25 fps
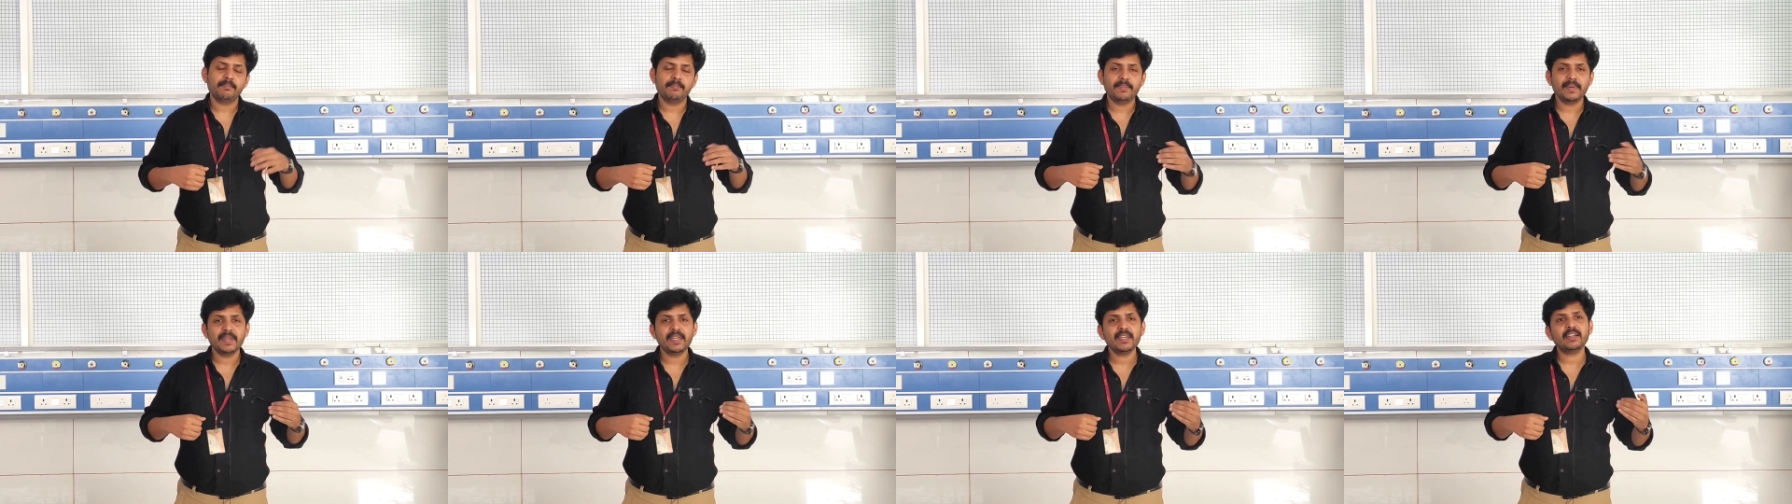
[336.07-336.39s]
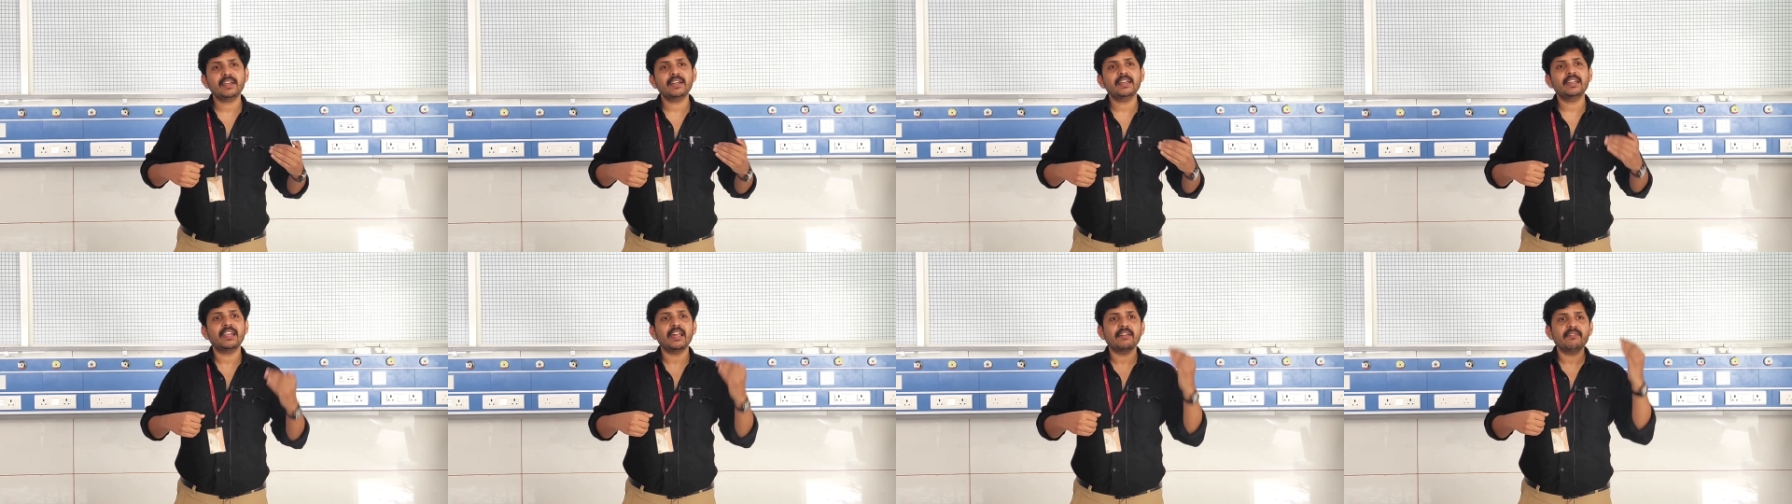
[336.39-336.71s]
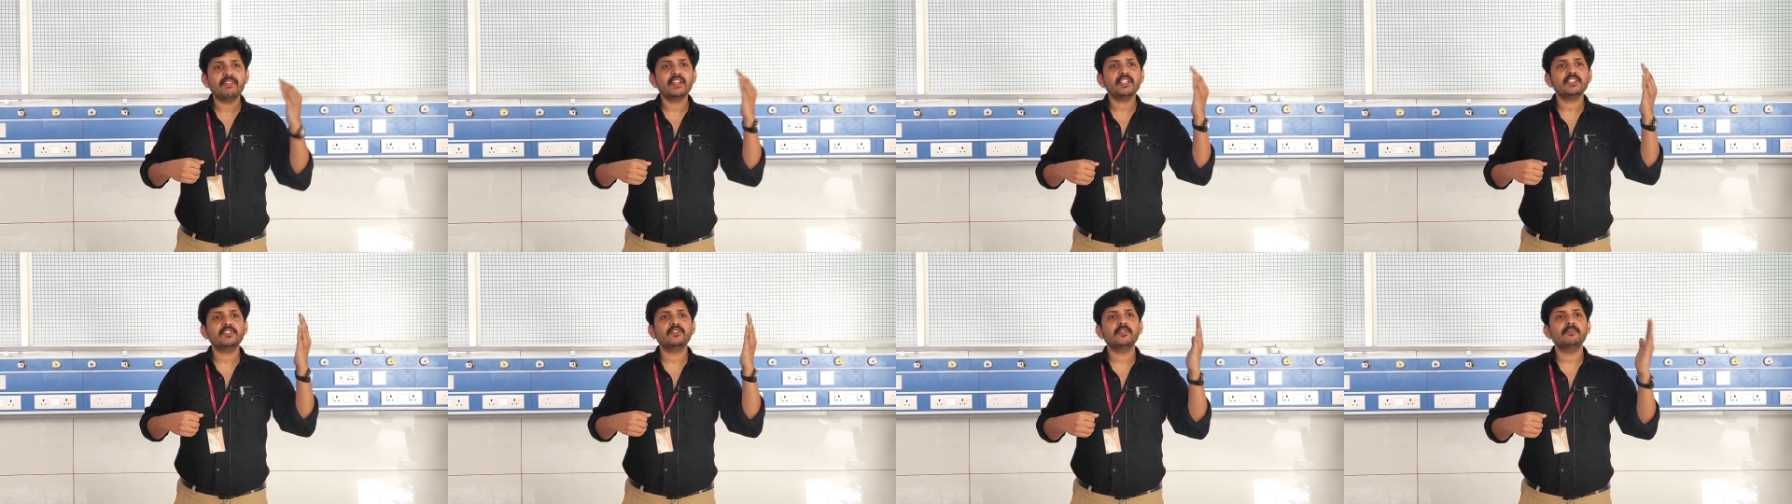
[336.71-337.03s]
peak
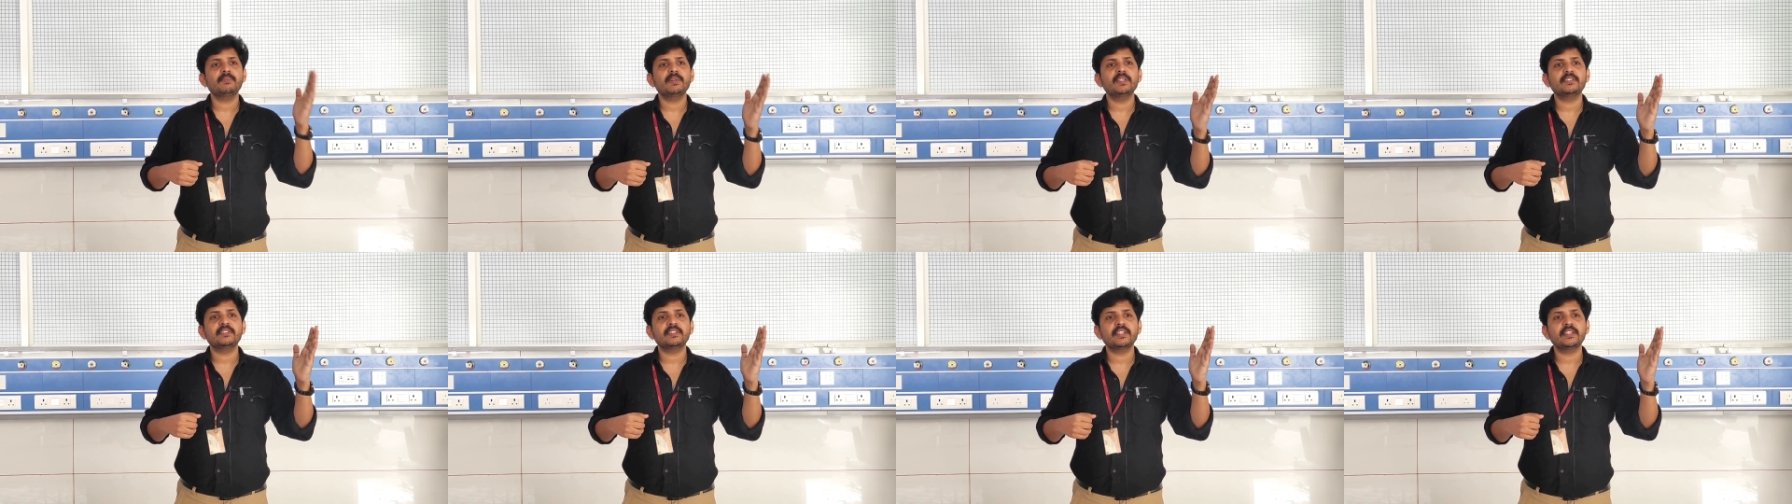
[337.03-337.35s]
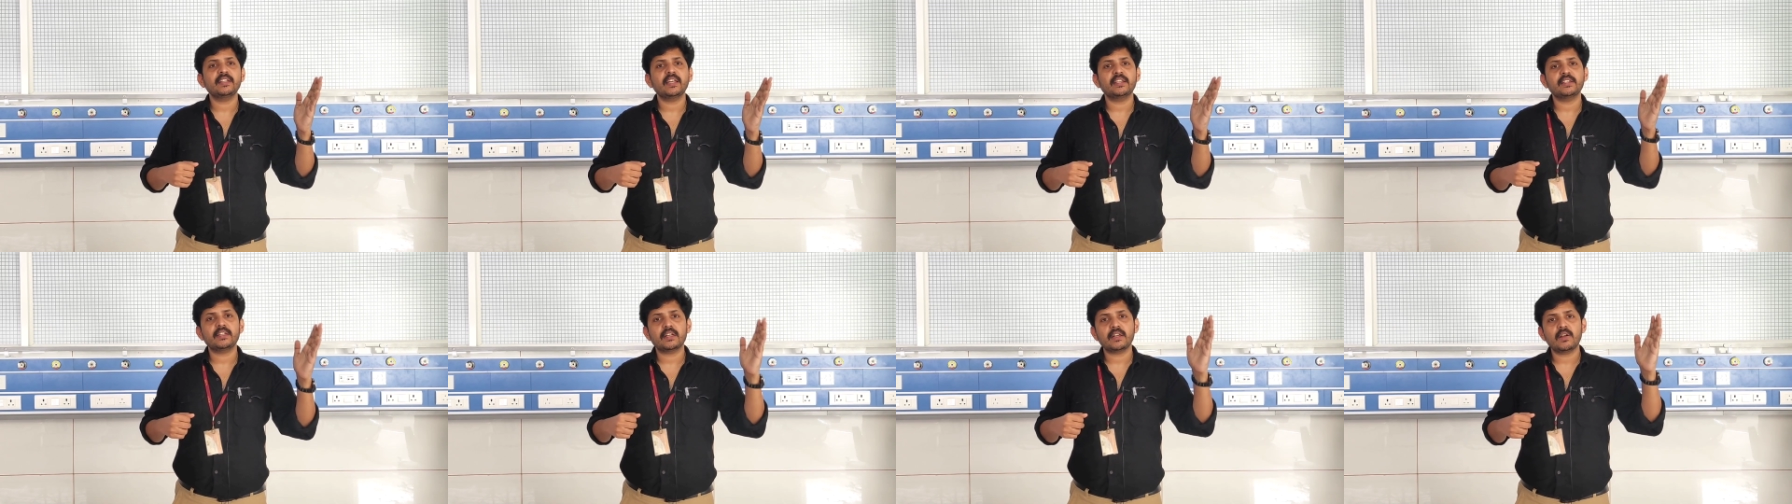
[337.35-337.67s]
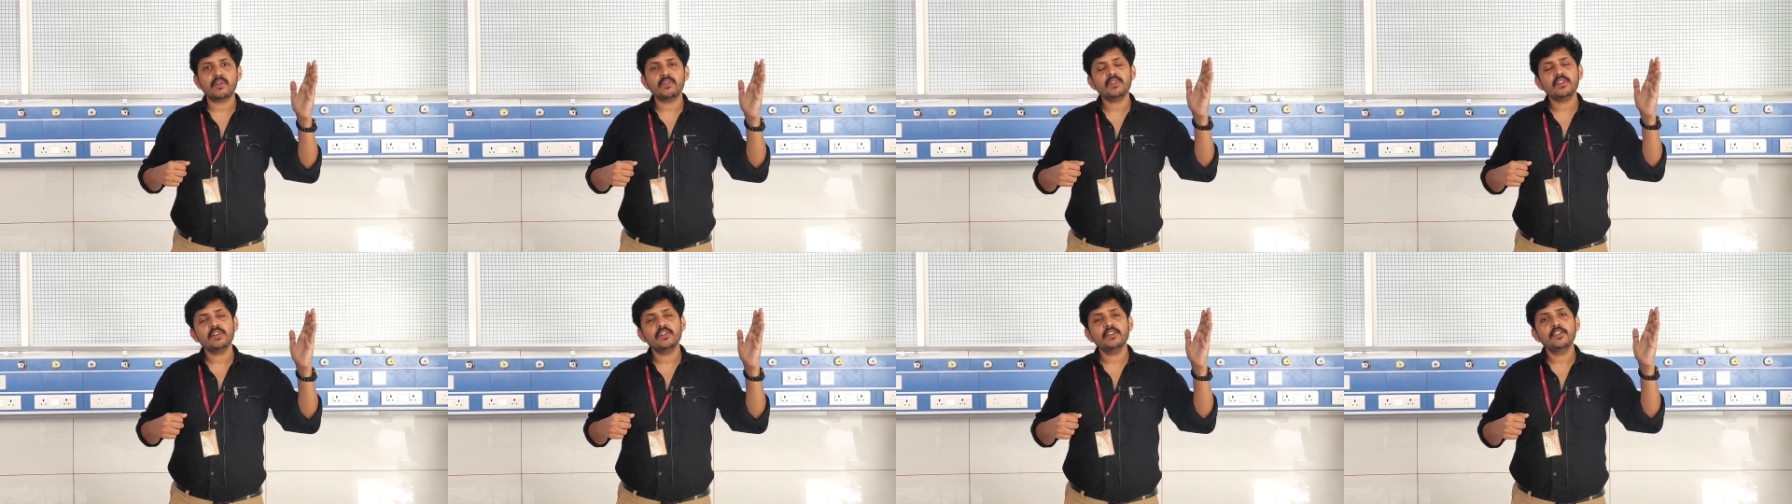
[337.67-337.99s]
levels will be seen at
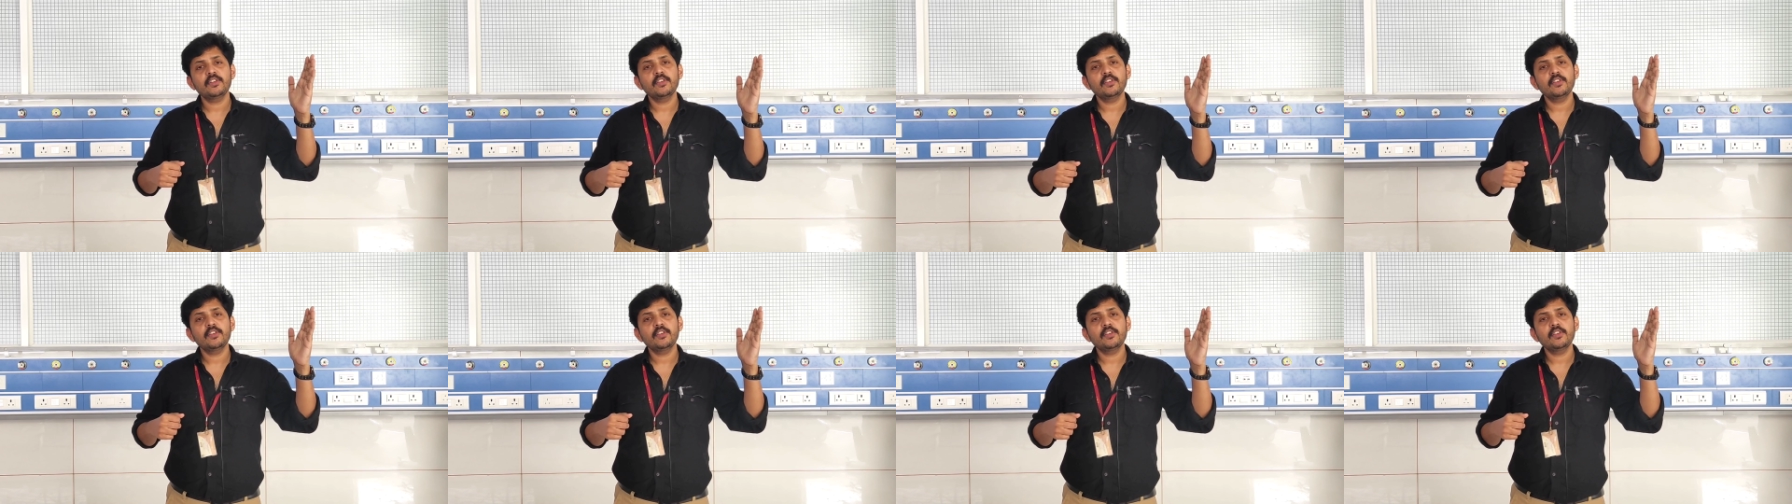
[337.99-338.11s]
around